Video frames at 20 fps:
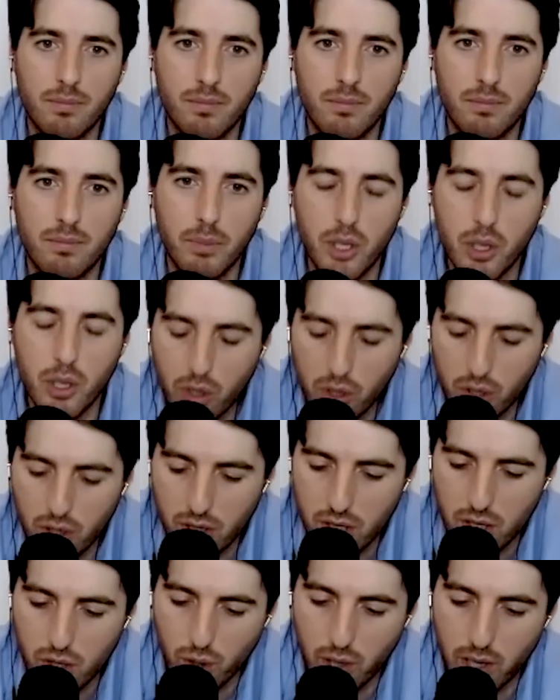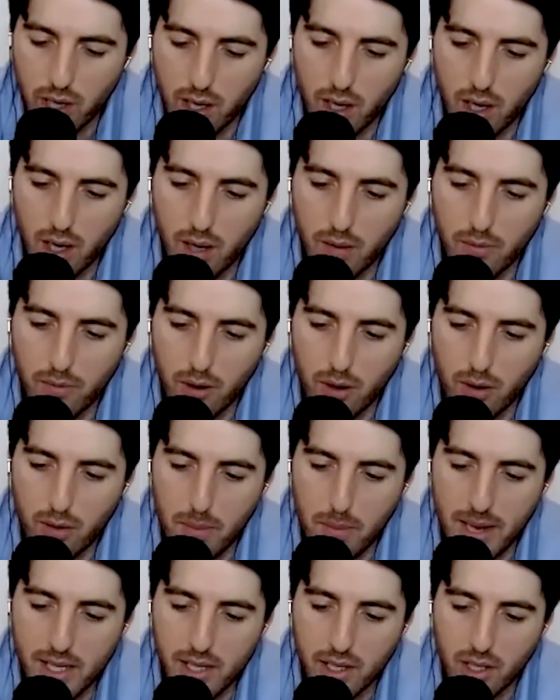But you couldn't enjoy a
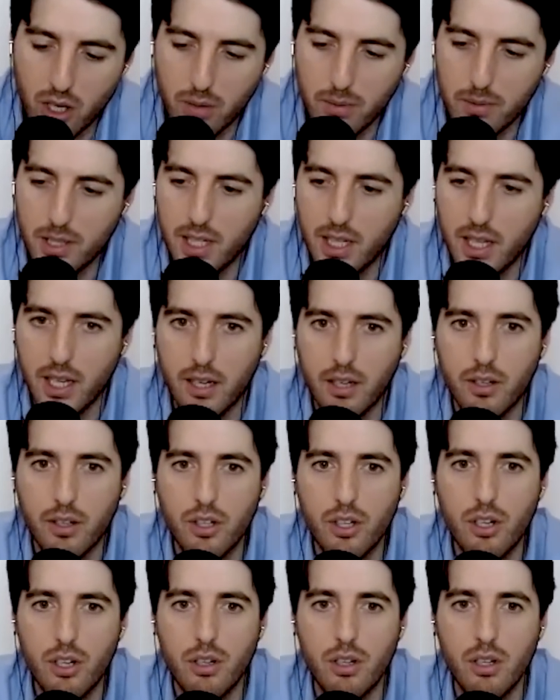romantic comedy then, could you?